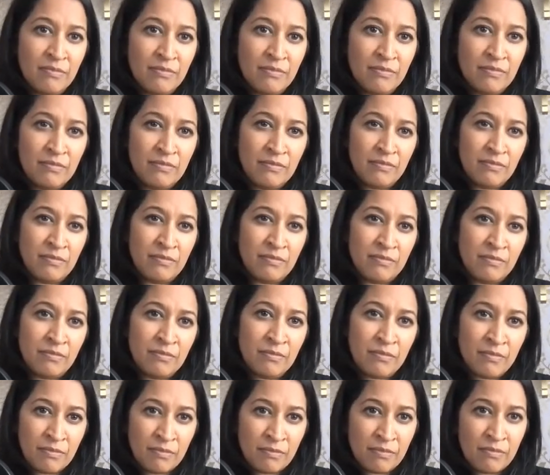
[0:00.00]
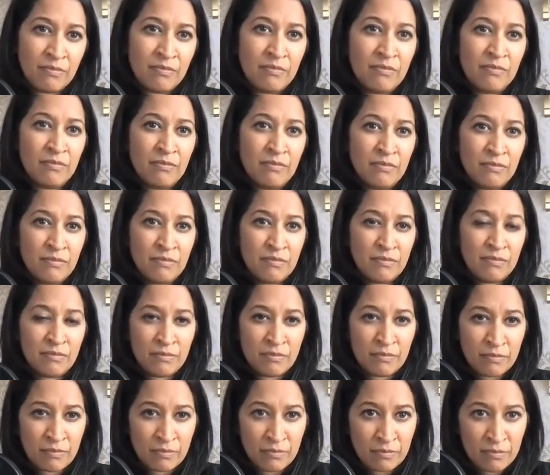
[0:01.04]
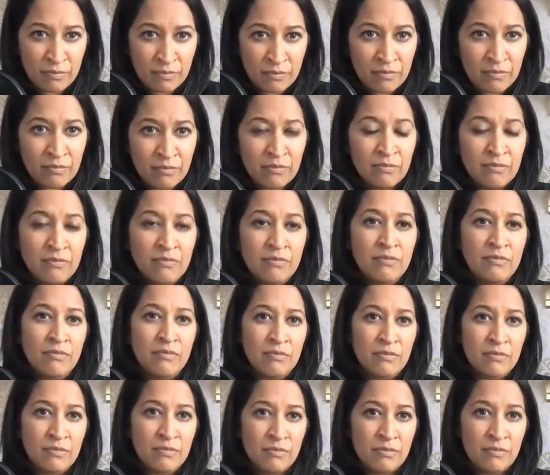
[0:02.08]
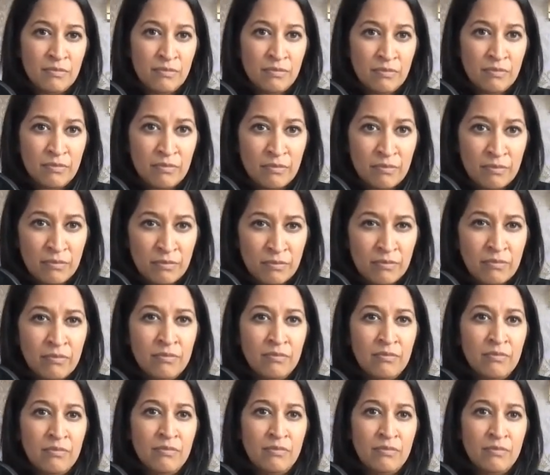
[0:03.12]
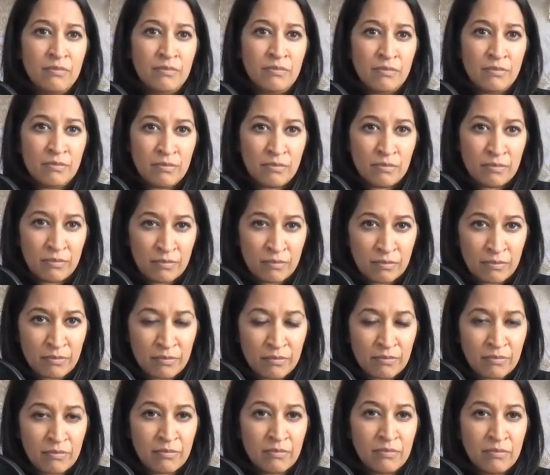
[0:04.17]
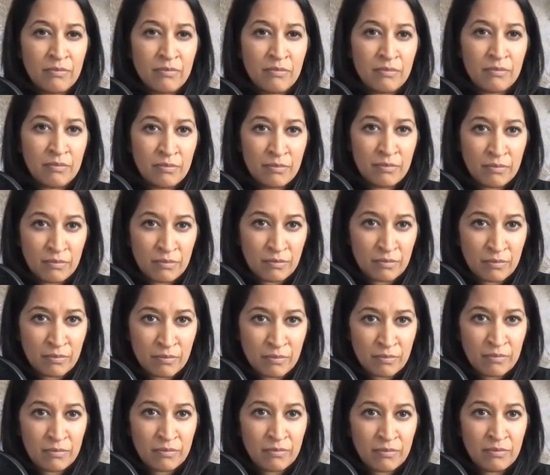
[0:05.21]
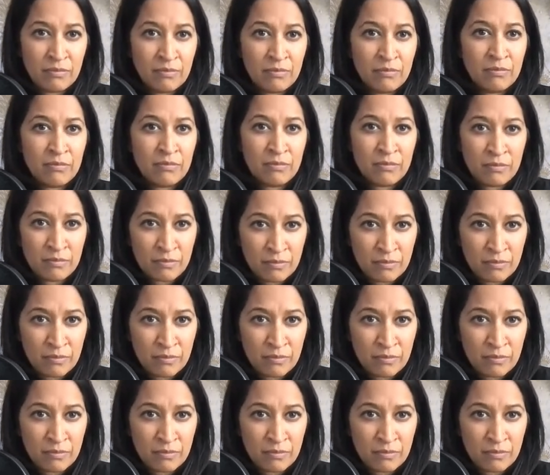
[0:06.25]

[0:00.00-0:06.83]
No words are spoken by the person on screen.